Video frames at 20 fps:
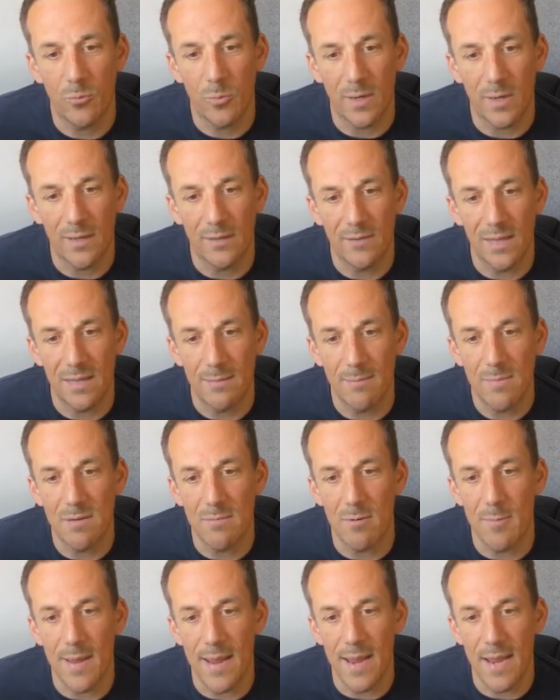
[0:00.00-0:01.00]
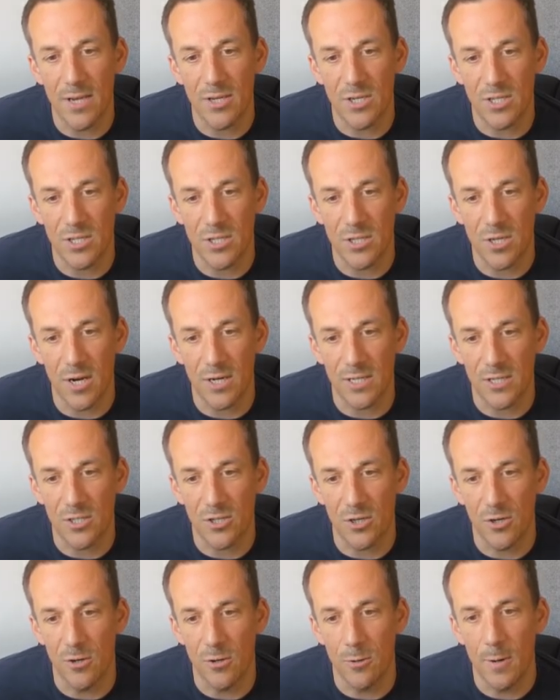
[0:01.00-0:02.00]
we can see that the minimum age is
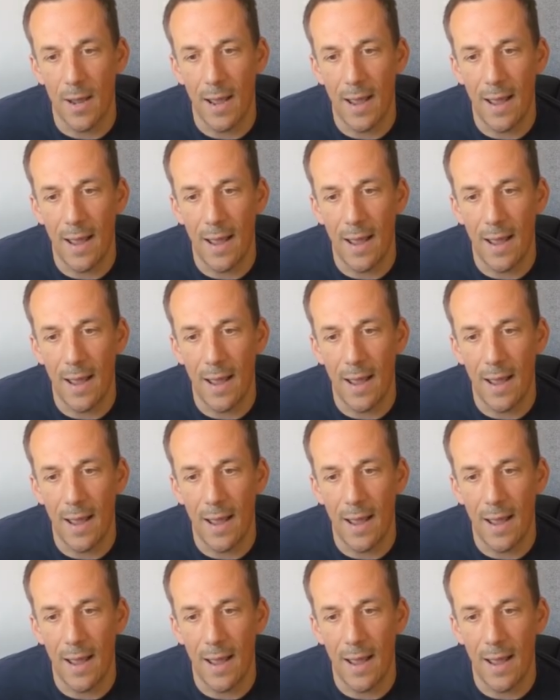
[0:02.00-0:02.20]
32